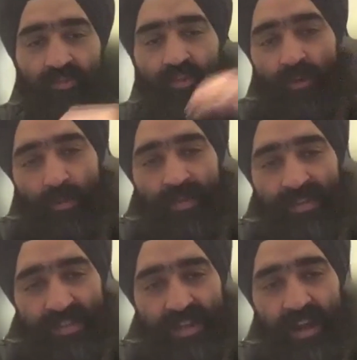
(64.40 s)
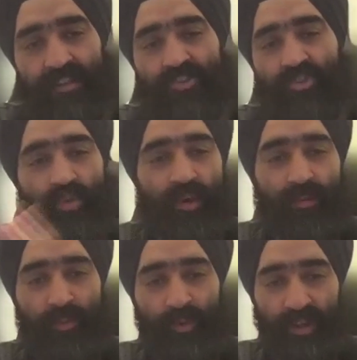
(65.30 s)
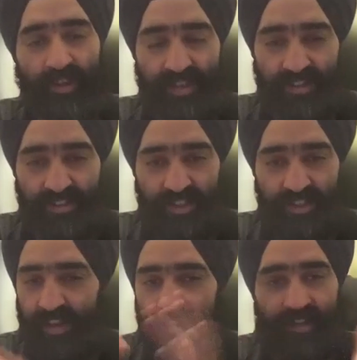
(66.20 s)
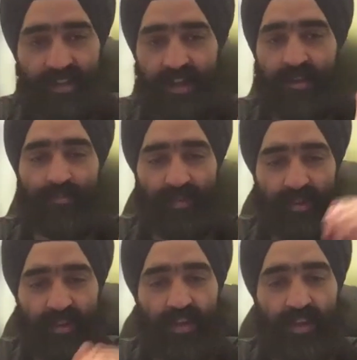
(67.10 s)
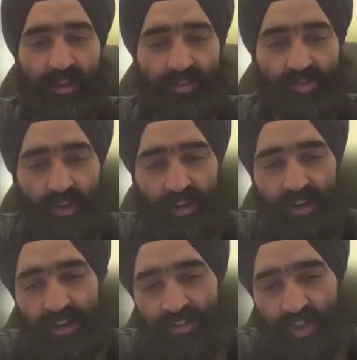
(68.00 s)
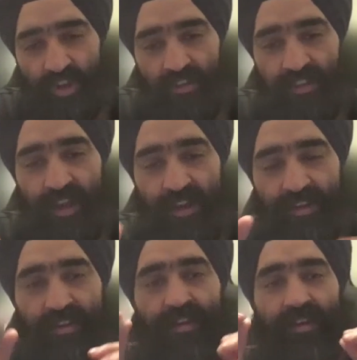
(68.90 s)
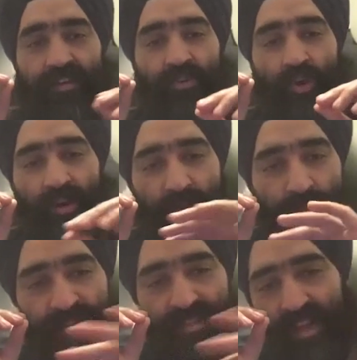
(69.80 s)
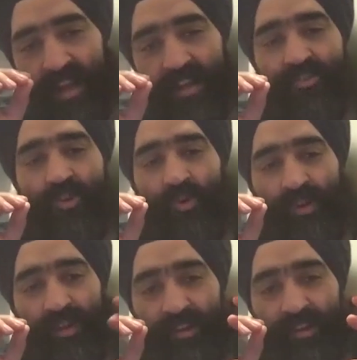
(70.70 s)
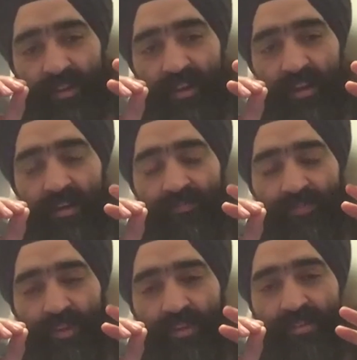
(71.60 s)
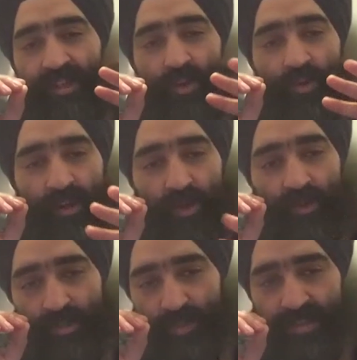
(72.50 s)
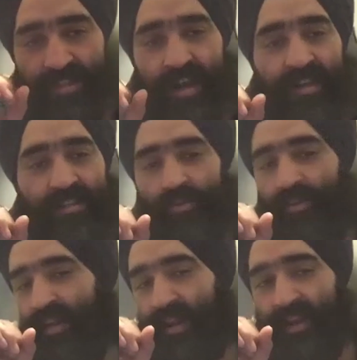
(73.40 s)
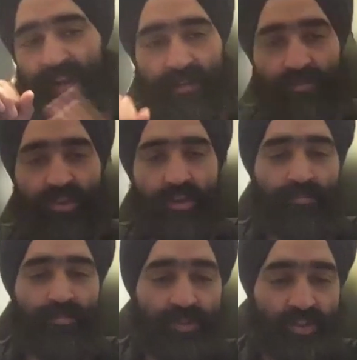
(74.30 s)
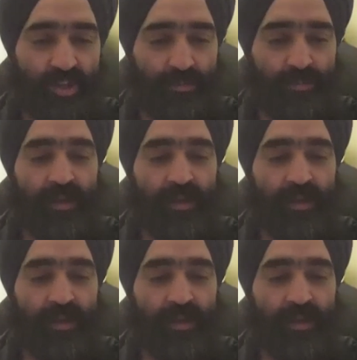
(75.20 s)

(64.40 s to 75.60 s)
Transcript: from a BCIS to a computing science degree anytime. So it's not that if you are in a BCIS, you're only uh, secluded towards BCIS. You can anytime jump ship